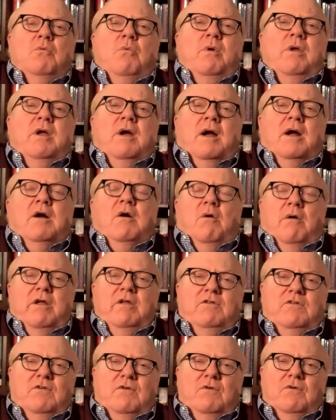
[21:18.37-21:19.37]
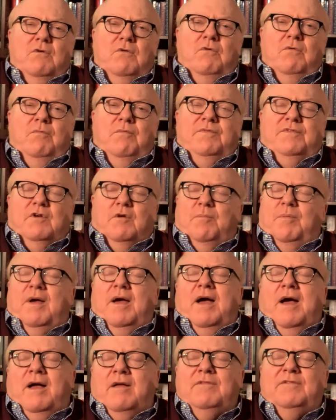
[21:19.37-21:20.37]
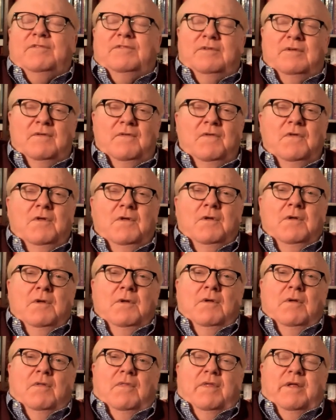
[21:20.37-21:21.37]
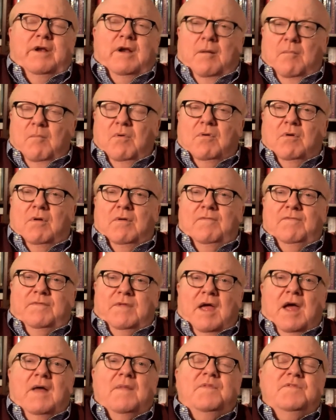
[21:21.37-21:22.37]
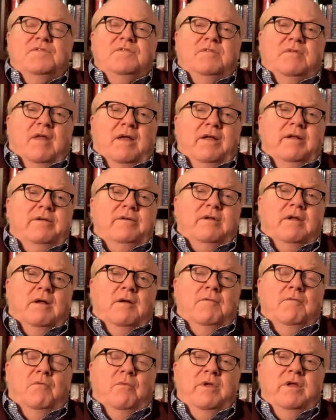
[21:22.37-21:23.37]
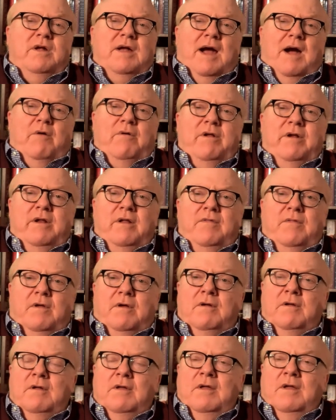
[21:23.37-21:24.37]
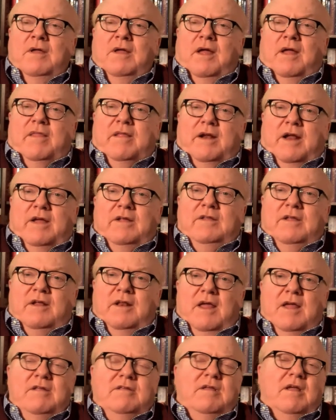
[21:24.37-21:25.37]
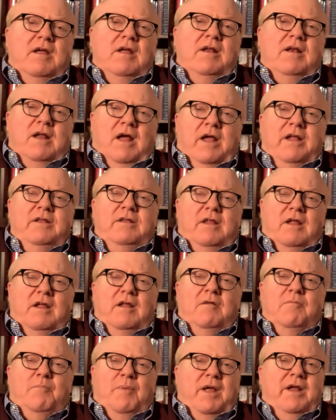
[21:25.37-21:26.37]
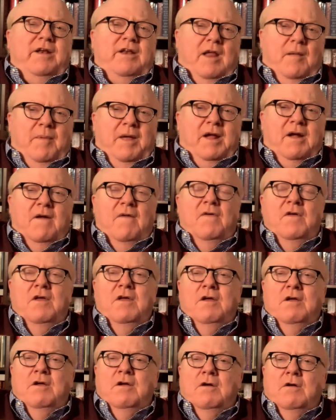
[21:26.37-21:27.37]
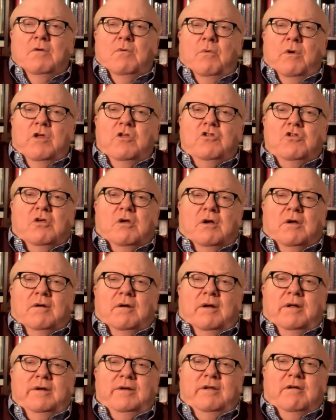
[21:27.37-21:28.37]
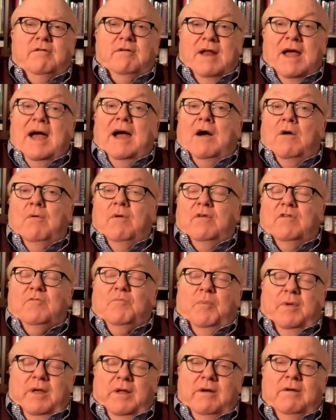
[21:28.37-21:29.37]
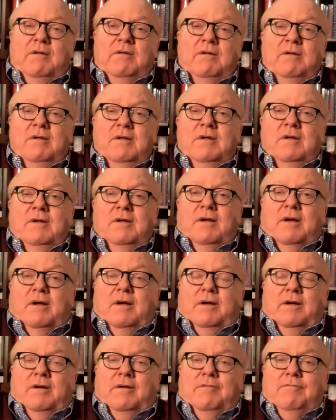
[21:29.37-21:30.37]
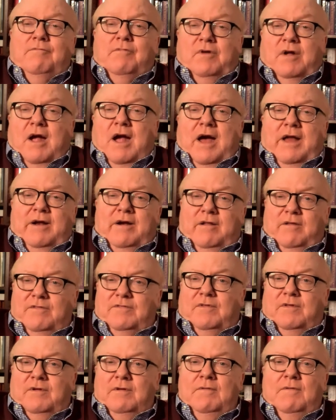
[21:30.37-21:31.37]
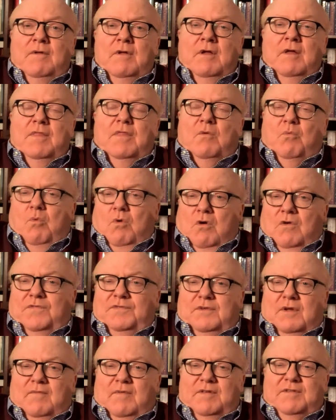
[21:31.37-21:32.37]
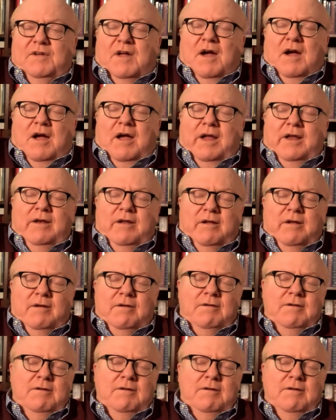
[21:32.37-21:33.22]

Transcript: We are going to surpass the number of deaths that uh, we counted in the in the 1918-19 pandemic, which uh, until now has been uh, regarded as the, the worst of its kind